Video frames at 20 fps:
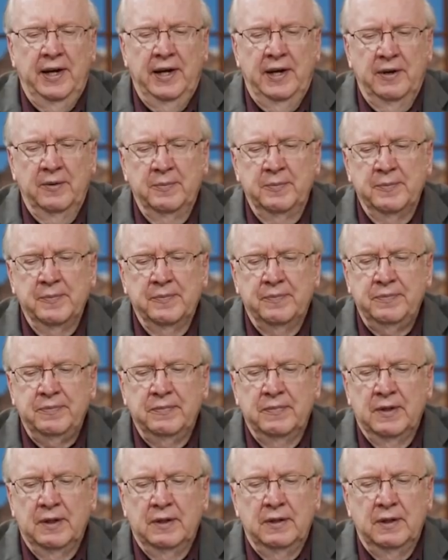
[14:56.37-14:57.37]
And,
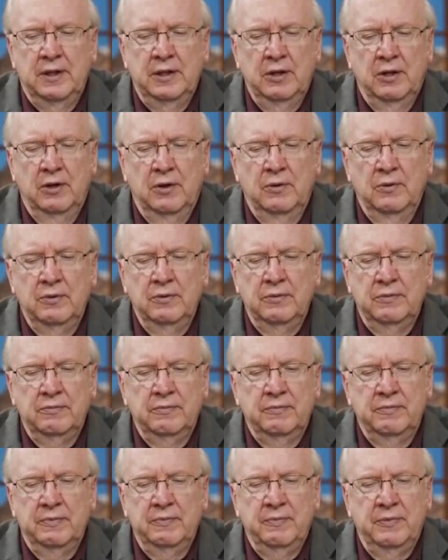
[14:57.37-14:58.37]
you know,
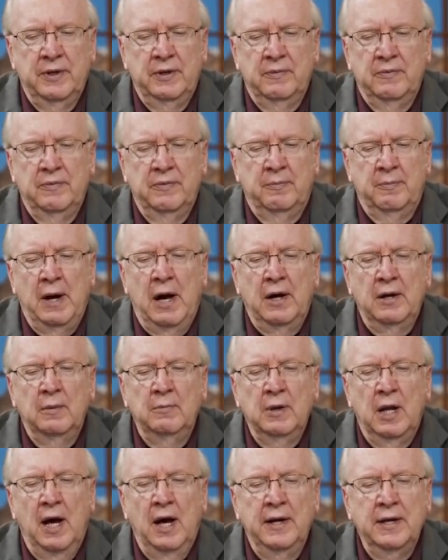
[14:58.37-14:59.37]
the
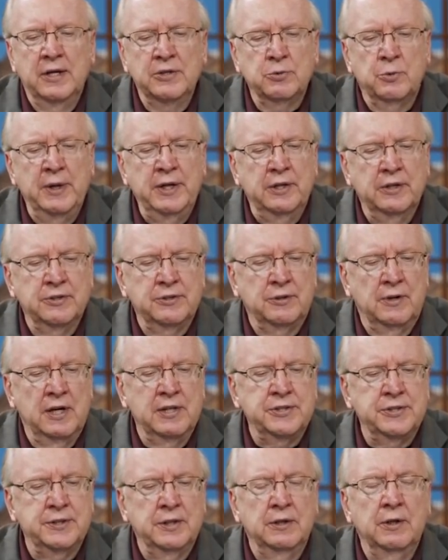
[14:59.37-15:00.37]
bottom line is we can
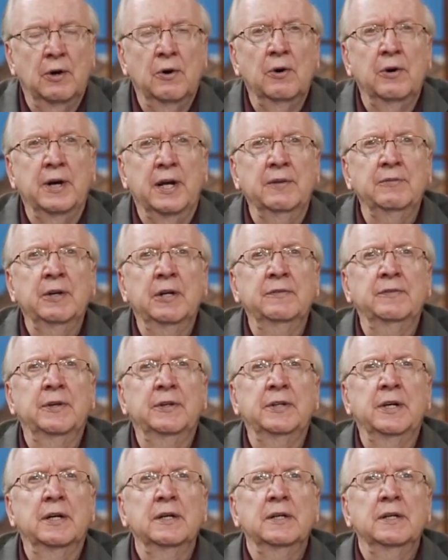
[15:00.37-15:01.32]
trust the Lord, even if